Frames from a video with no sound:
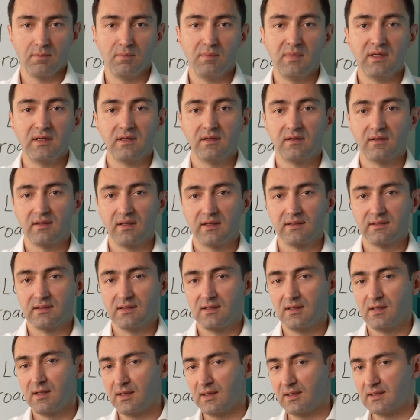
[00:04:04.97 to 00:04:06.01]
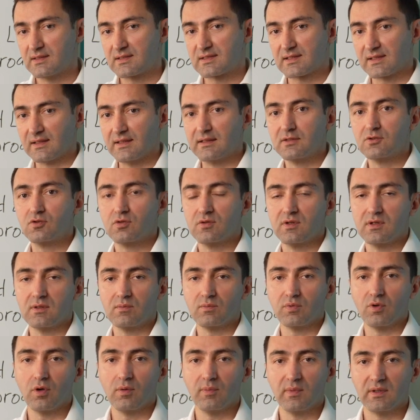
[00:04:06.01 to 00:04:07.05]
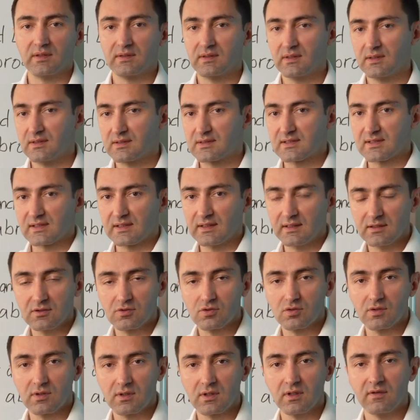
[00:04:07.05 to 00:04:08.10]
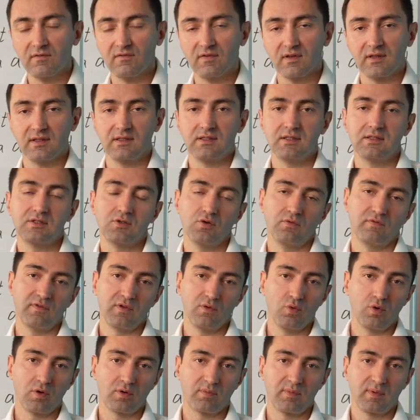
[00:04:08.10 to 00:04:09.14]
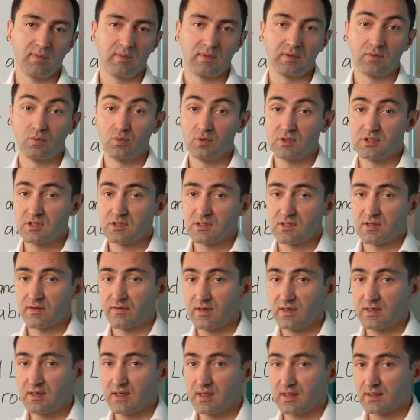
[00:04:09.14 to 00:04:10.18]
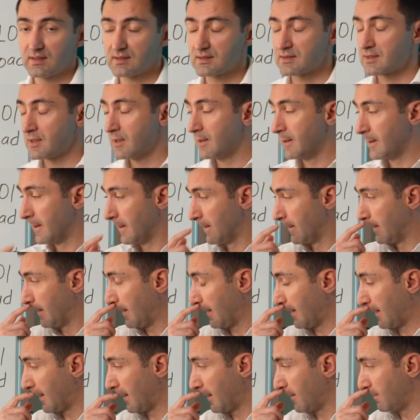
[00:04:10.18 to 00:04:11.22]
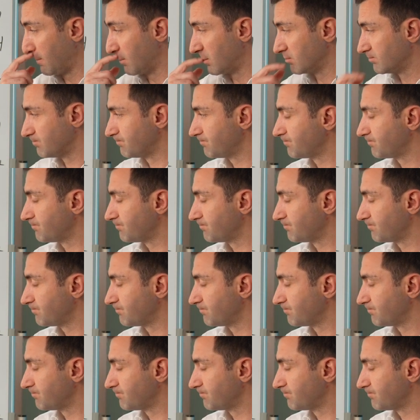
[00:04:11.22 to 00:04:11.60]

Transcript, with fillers: Meaning that it's linked to the employment, it's linked to the validity of the work permit, which is three years. Um,